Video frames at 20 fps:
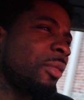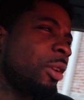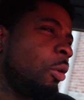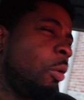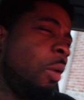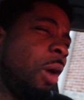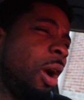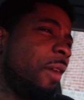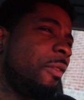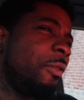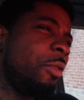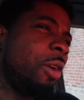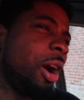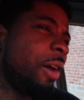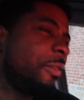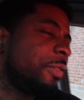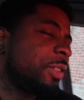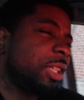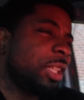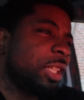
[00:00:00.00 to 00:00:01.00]
What
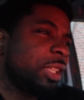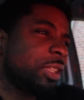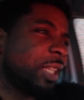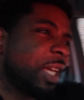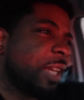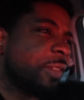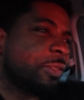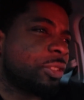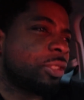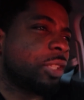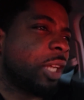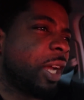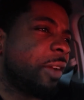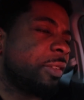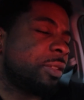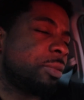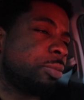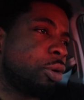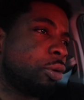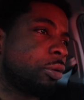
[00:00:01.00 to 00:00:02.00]
other things that
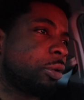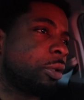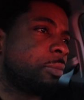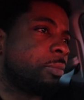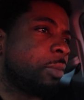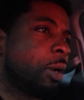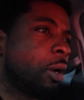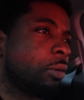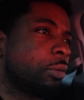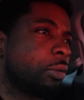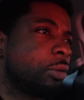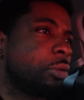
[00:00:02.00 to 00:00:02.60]
I've spoken about?